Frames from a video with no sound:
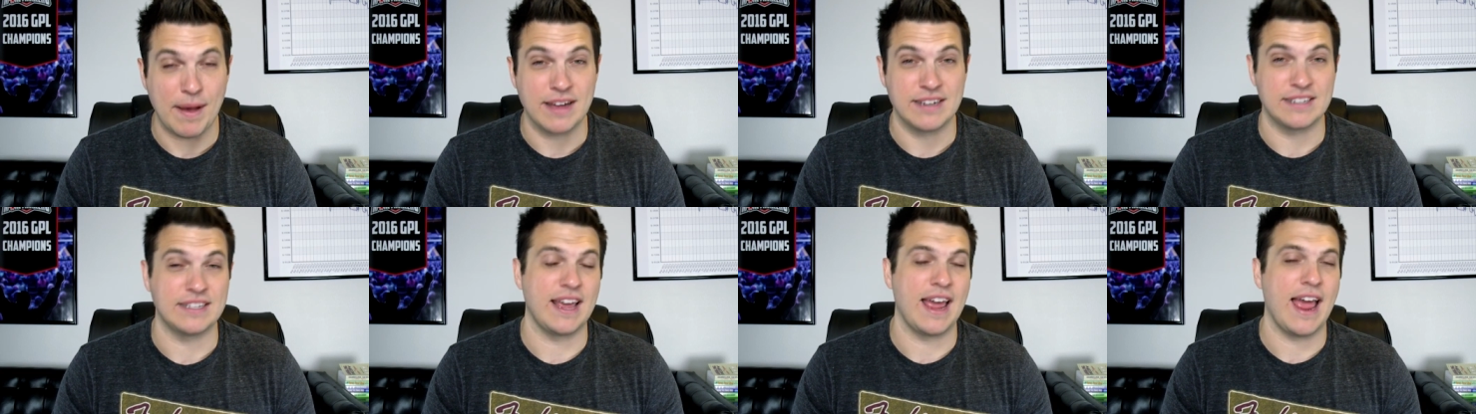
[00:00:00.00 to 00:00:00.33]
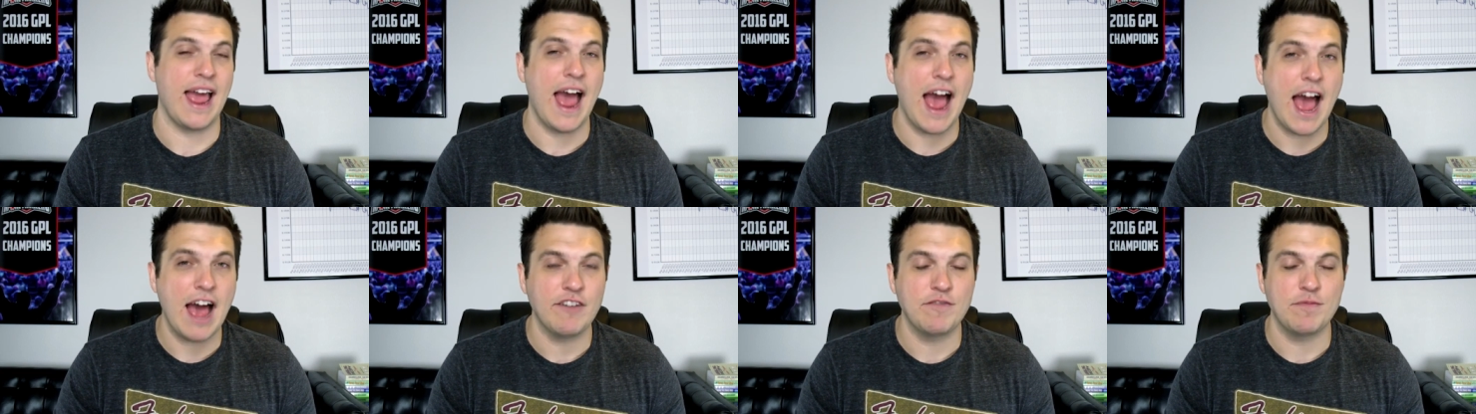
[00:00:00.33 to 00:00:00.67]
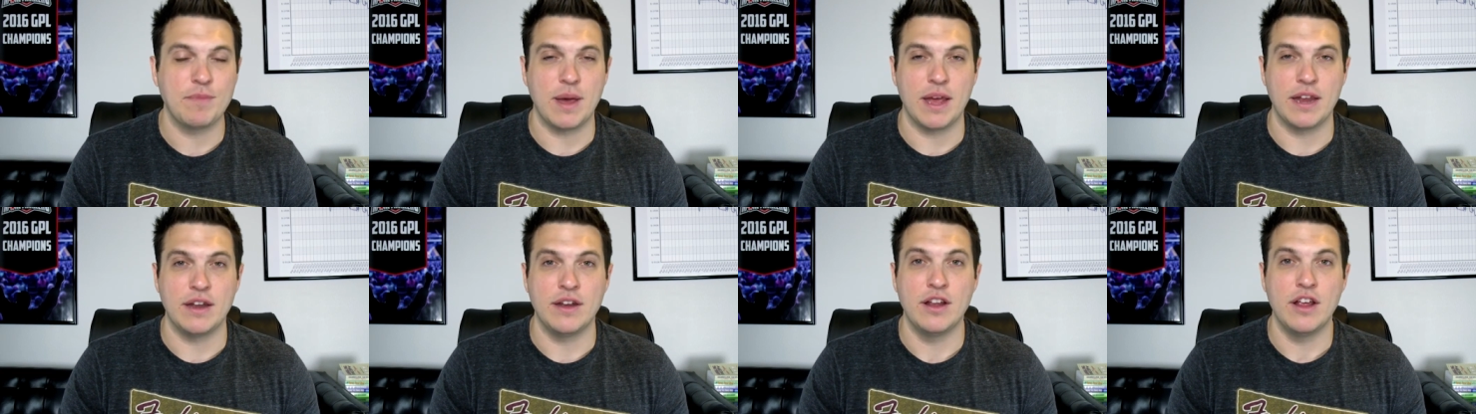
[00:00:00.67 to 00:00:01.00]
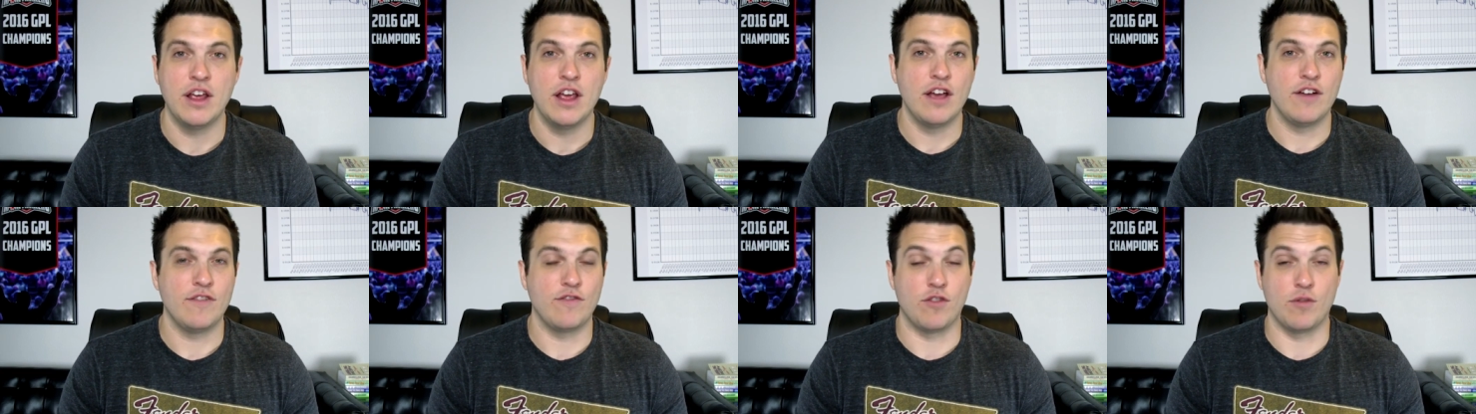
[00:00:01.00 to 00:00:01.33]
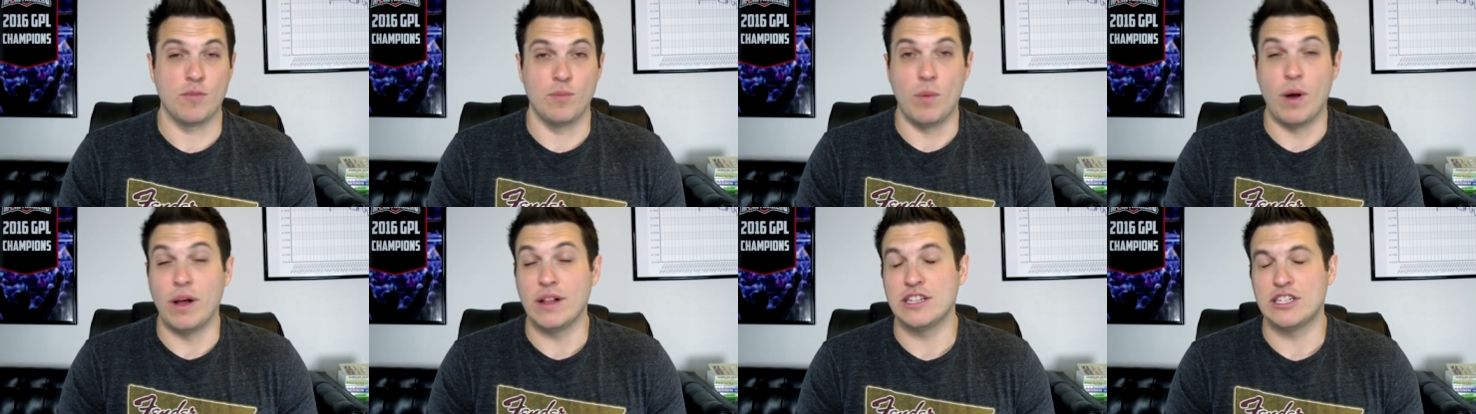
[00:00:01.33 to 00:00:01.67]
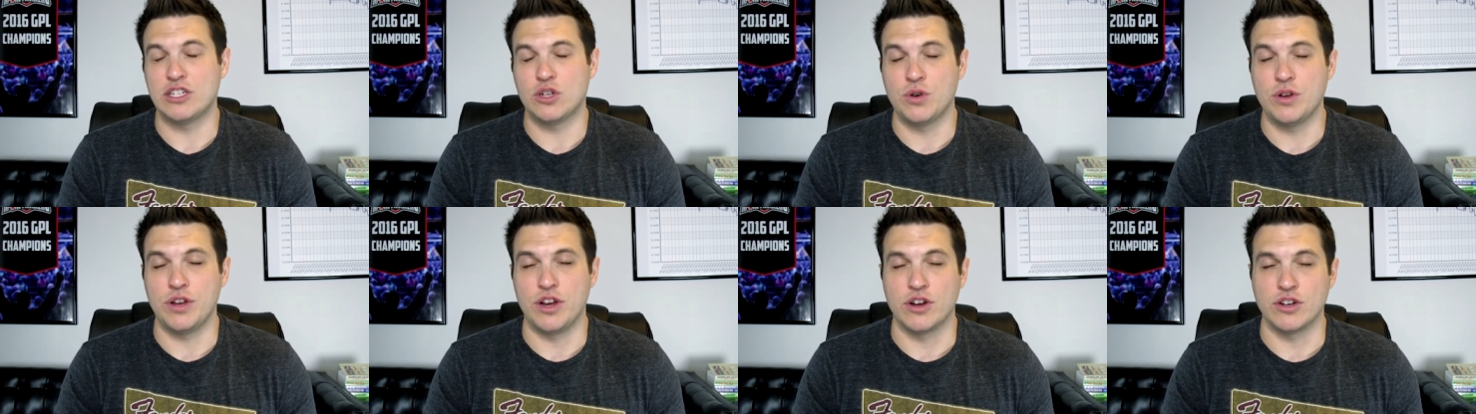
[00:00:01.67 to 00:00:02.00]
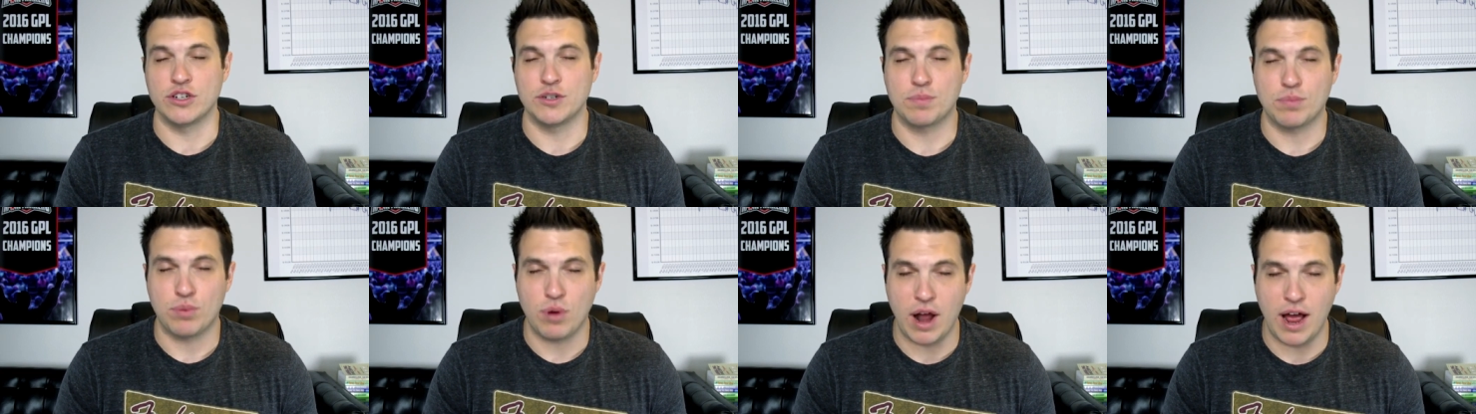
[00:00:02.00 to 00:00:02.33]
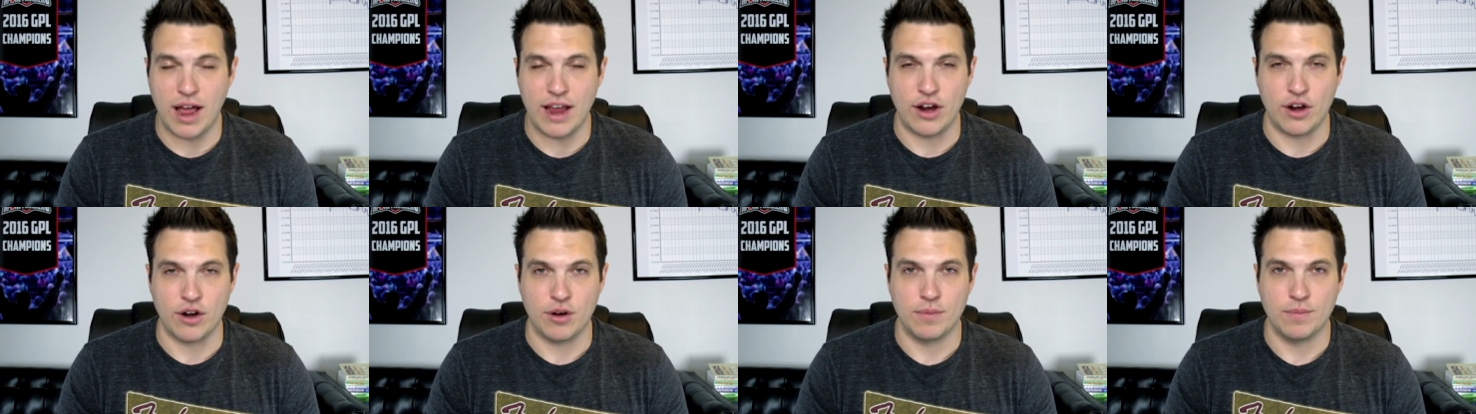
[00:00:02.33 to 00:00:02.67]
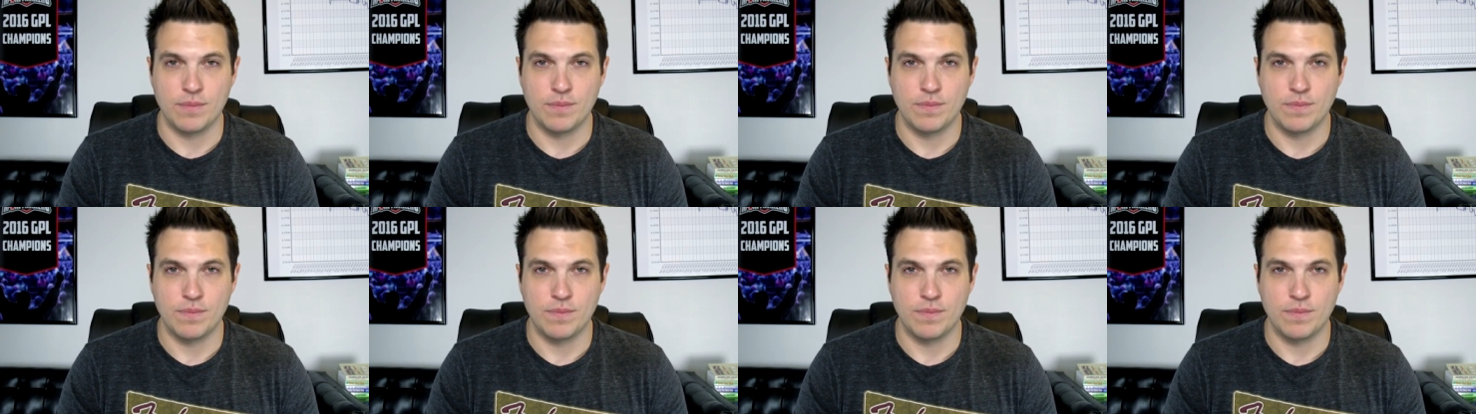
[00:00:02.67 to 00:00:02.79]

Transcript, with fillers: as they have been for months or years prior.